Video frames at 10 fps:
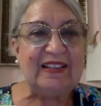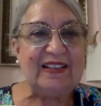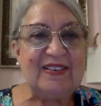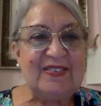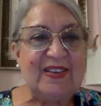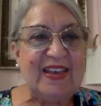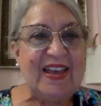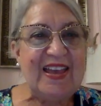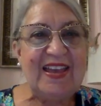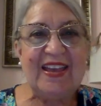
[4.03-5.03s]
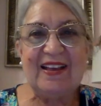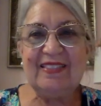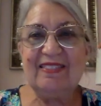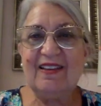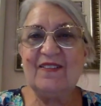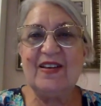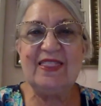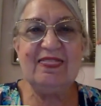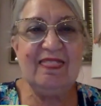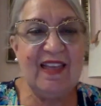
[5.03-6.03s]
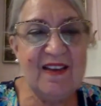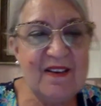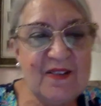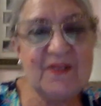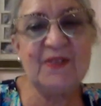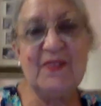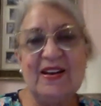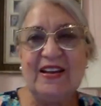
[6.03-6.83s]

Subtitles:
Okay, hello, hello.